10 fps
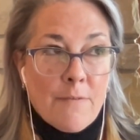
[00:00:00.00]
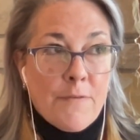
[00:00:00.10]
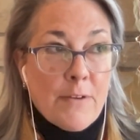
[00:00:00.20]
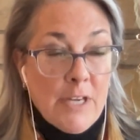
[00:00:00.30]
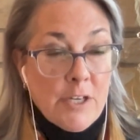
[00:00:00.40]

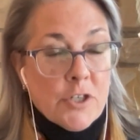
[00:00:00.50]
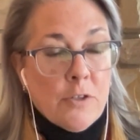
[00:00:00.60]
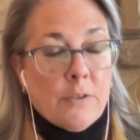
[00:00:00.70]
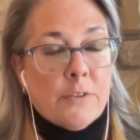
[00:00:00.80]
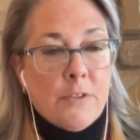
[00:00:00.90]

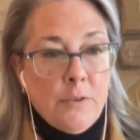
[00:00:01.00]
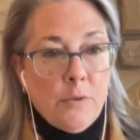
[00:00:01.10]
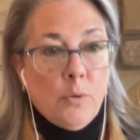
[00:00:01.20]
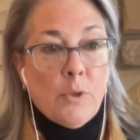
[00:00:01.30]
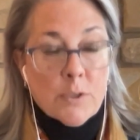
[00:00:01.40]
foundational
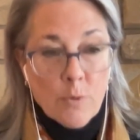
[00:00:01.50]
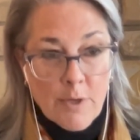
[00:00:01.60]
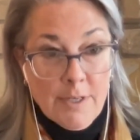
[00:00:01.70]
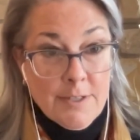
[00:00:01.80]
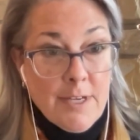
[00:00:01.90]
to this
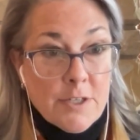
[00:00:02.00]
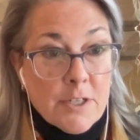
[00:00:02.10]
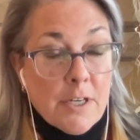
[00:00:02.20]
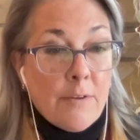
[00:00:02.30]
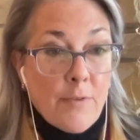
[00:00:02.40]
organization,